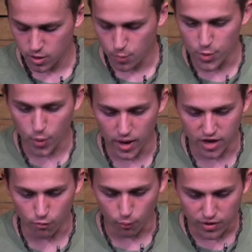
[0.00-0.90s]
We can go ahead
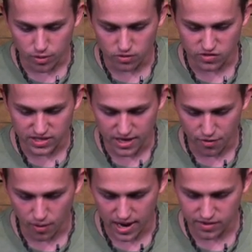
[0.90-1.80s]
and read those
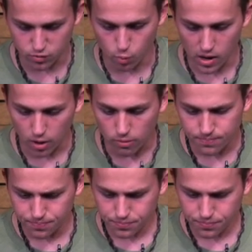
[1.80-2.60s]
together as well.